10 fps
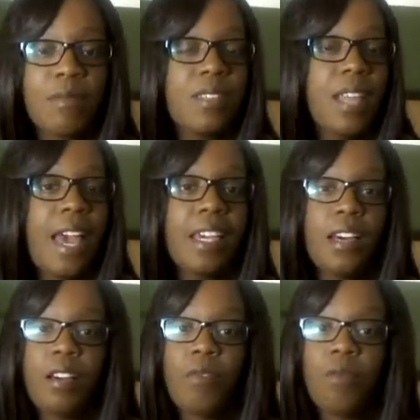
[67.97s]
just like
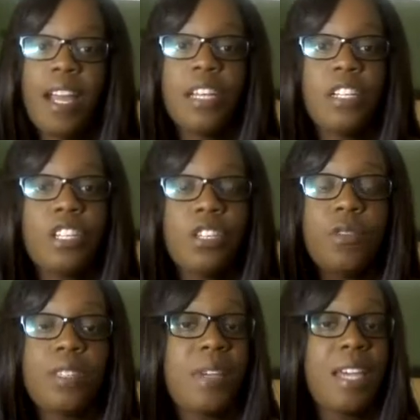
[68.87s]
a regular
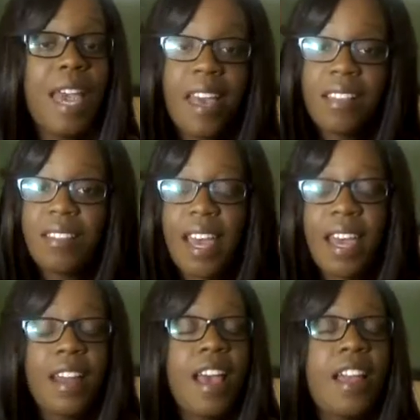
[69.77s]
USB
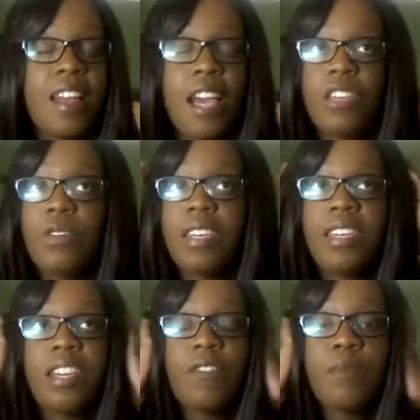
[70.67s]
headset that you can
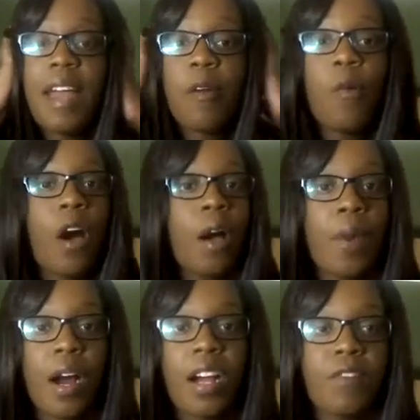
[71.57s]
get from like
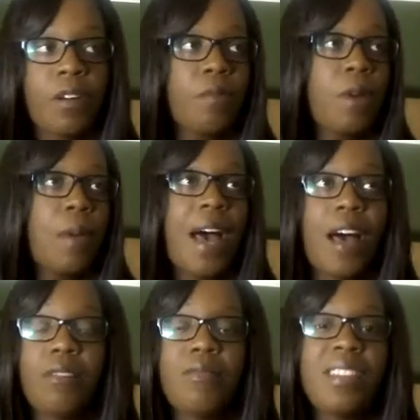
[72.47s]
Walmart for
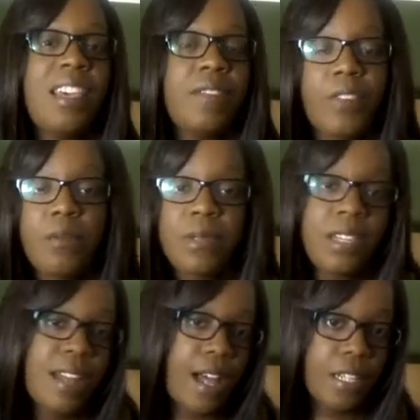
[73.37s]
about
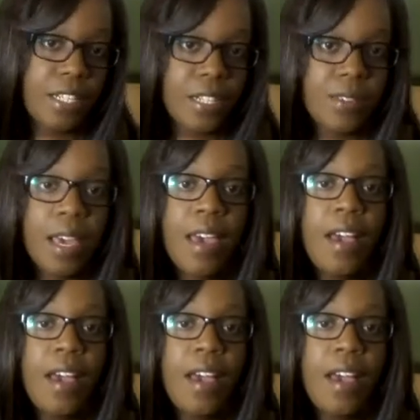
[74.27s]
$10-15,